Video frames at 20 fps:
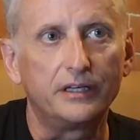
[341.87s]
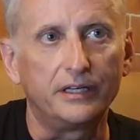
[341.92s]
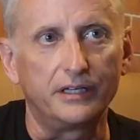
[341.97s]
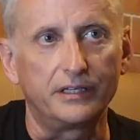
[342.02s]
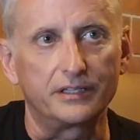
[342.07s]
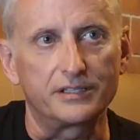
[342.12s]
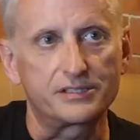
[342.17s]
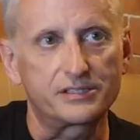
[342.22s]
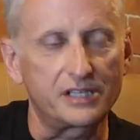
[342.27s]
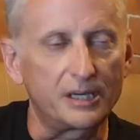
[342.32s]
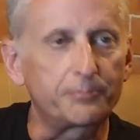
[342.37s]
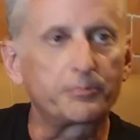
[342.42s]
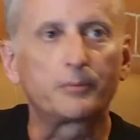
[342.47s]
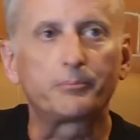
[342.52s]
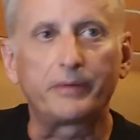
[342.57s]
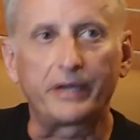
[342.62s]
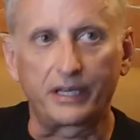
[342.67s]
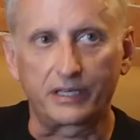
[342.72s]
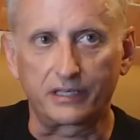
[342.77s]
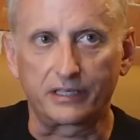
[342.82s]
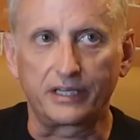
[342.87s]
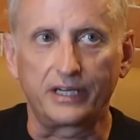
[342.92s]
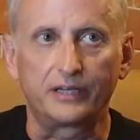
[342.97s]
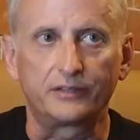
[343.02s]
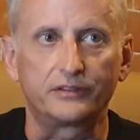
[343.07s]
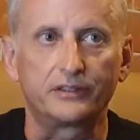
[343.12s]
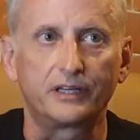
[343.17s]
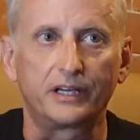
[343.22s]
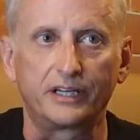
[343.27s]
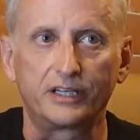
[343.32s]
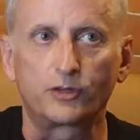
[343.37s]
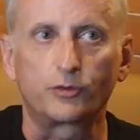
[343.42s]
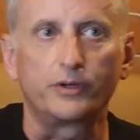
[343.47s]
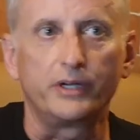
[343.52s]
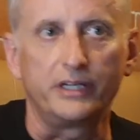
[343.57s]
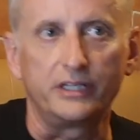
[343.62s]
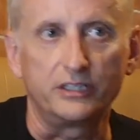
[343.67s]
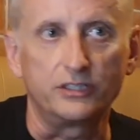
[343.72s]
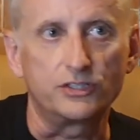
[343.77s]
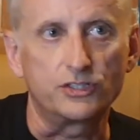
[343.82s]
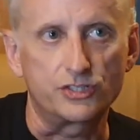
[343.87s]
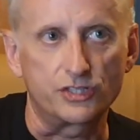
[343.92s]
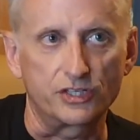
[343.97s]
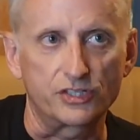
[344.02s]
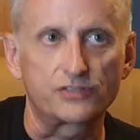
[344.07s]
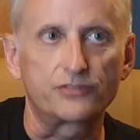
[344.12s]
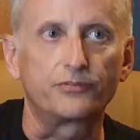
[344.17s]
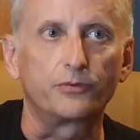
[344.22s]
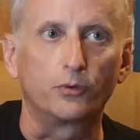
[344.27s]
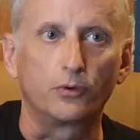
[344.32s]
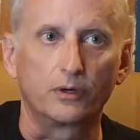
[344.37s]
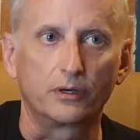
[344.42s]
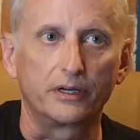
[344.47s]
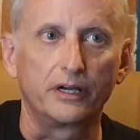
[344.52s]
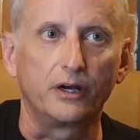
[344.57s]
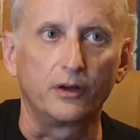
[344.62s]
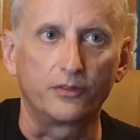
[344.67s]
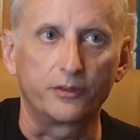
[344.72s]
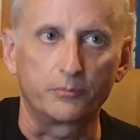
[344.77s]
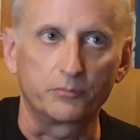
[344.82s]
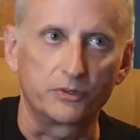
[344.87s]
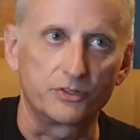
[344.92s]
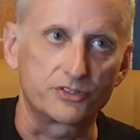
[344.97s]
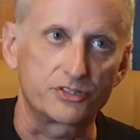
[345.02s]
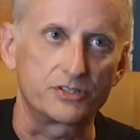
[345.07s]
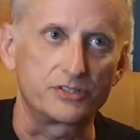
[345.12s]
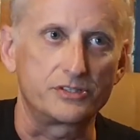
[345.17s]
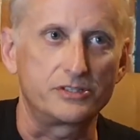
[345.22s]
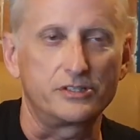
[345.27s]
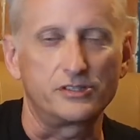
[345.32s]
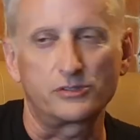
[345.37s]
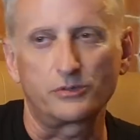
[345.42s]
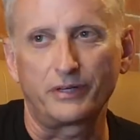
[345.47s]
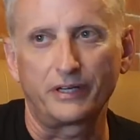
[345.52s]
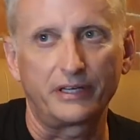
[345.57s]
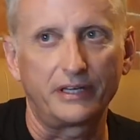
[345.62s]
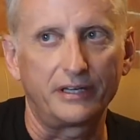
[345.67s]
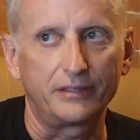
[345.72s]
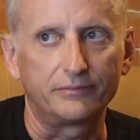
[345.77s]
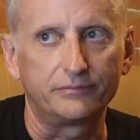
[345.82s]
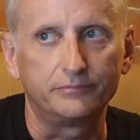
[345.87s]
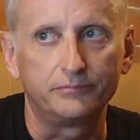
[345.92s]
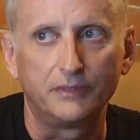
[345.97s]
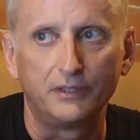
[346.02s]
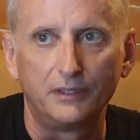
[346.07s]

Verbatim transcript: in a separate bank account that I created just for health emergencies. Mm-hmm. So I have.